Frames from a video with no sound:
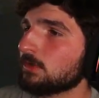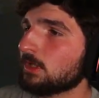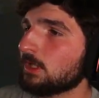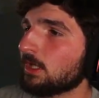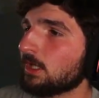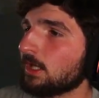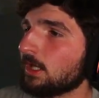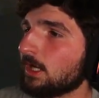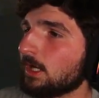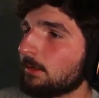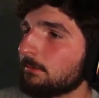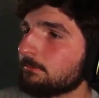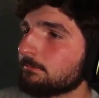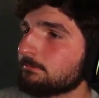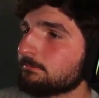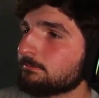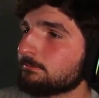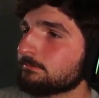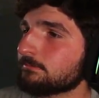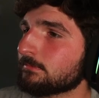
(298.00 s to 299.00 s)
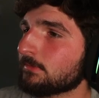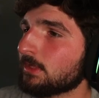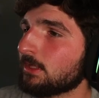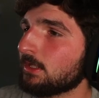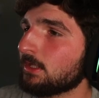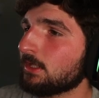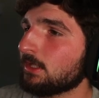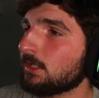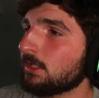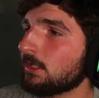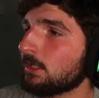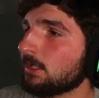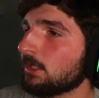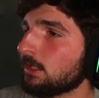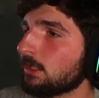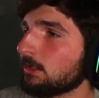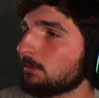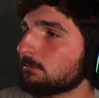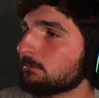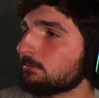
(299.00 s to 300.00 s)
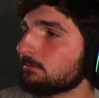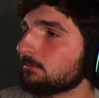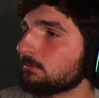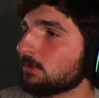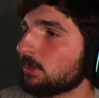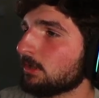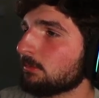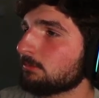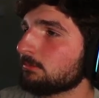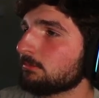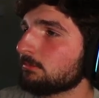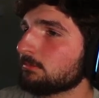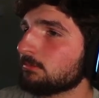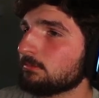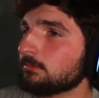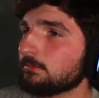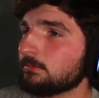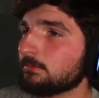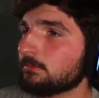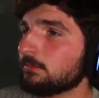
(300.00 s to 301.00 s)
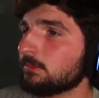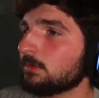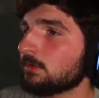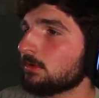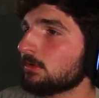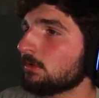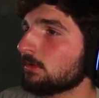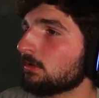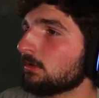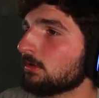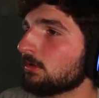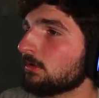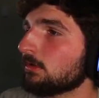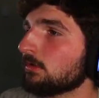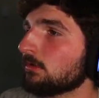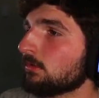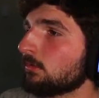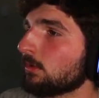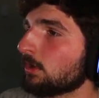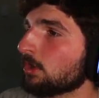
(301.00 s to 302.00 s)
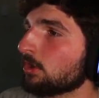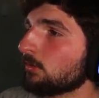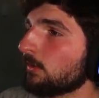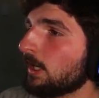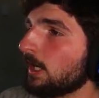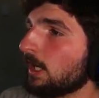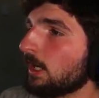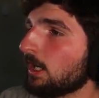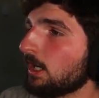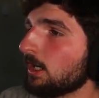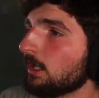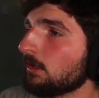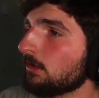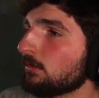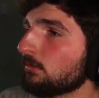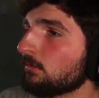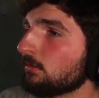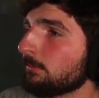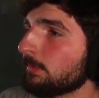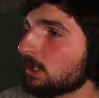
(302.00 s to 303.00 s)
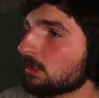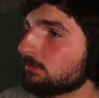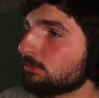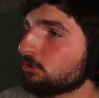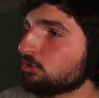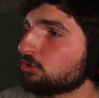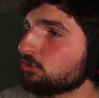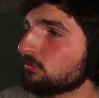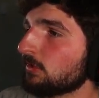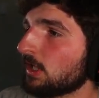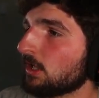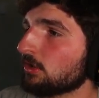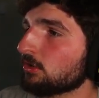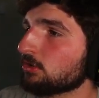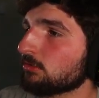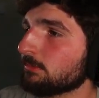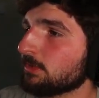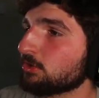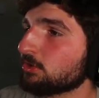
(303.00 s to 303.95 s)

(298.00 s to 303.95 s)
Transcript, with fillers: Yeah. Yep, yep. Where you at, huh? I'm about to put you out of your